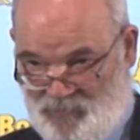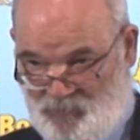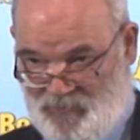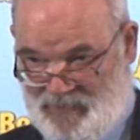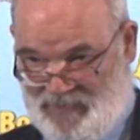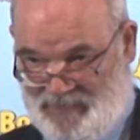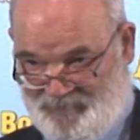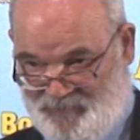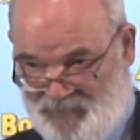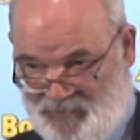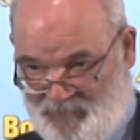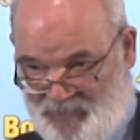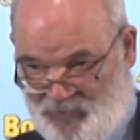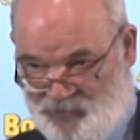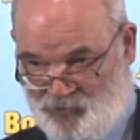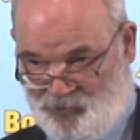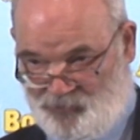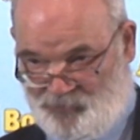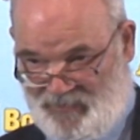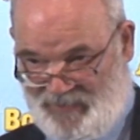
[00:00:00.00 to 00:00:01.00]
we have the
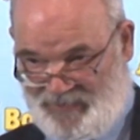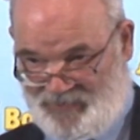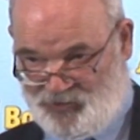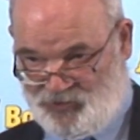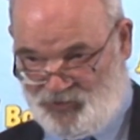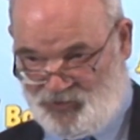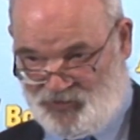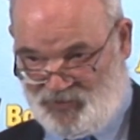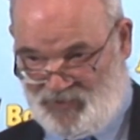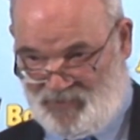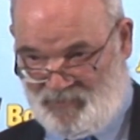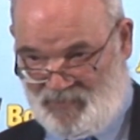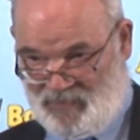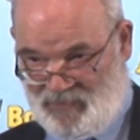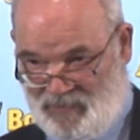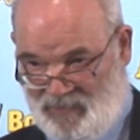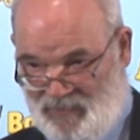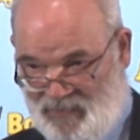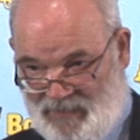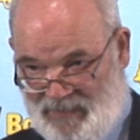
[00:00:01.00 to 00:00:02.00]
special relationship.
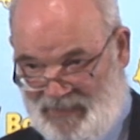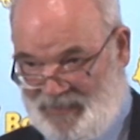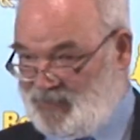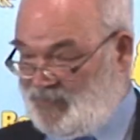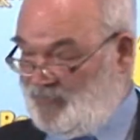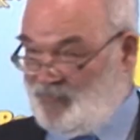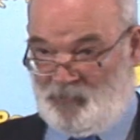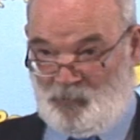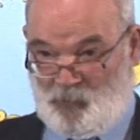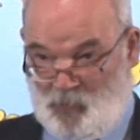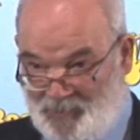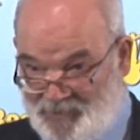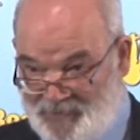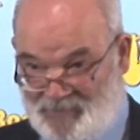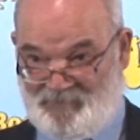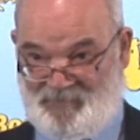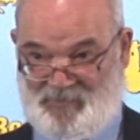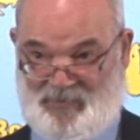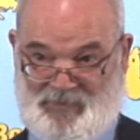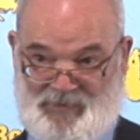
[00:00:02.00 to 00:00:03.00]
Except it
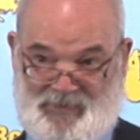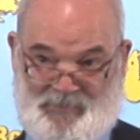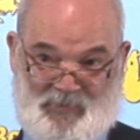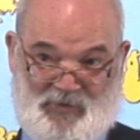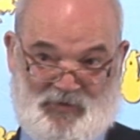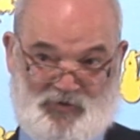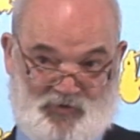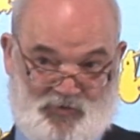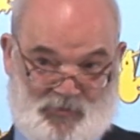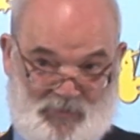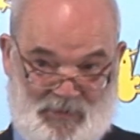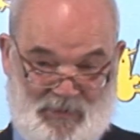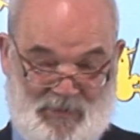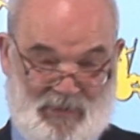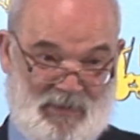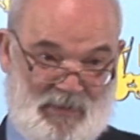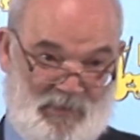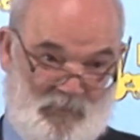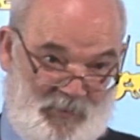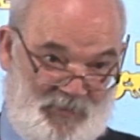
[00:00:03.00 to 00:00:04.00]
wasn't very special
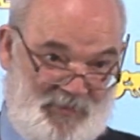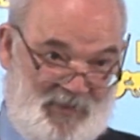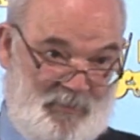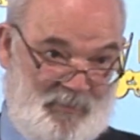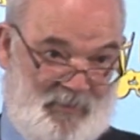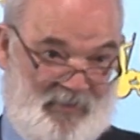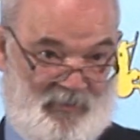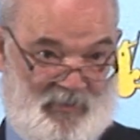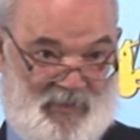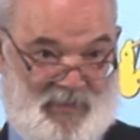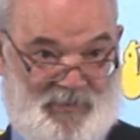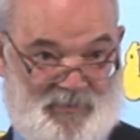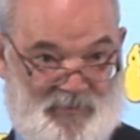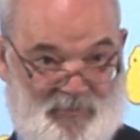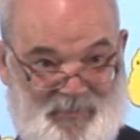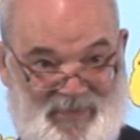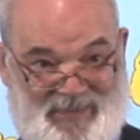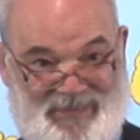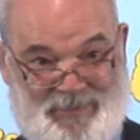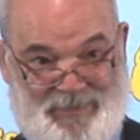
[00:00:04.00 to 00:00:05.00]
when the Americans
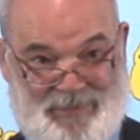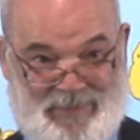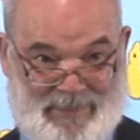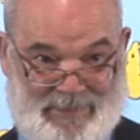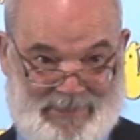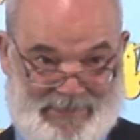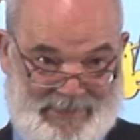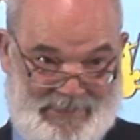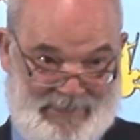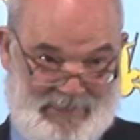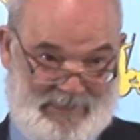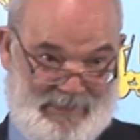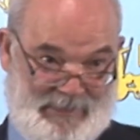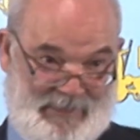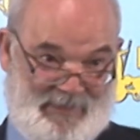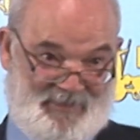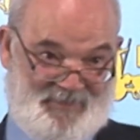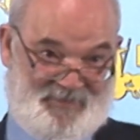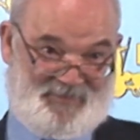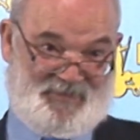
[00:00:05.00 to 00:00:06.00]
were basically
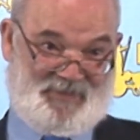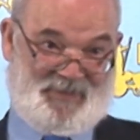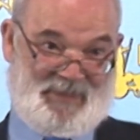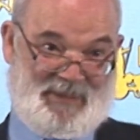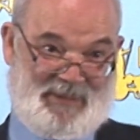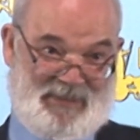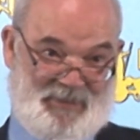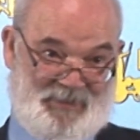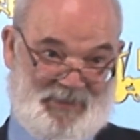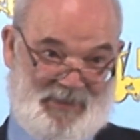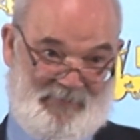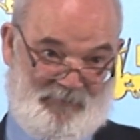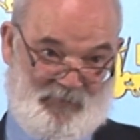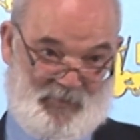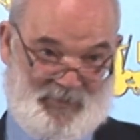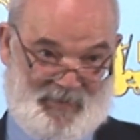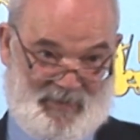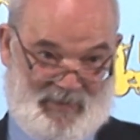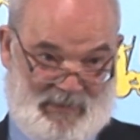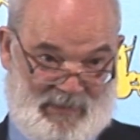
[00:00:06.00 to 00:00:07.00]
selling us
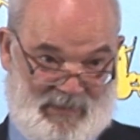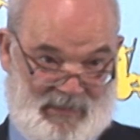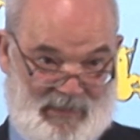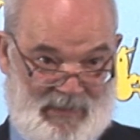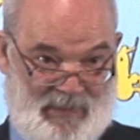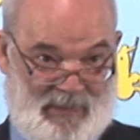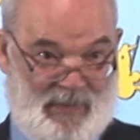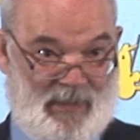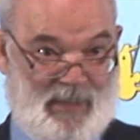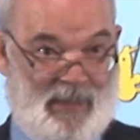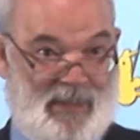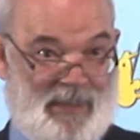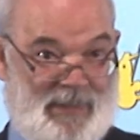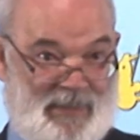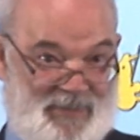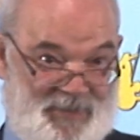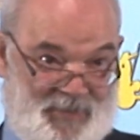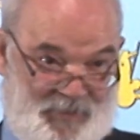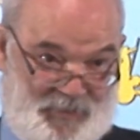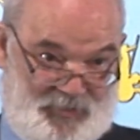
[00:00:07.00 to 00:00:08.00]
everything
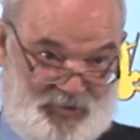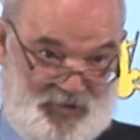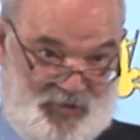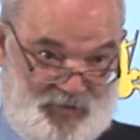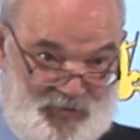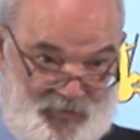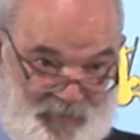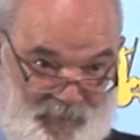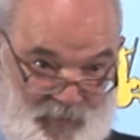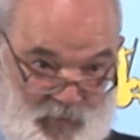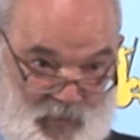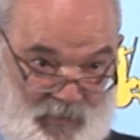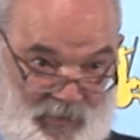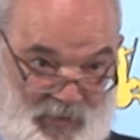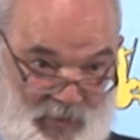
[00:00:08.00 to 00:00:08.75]
in exchange for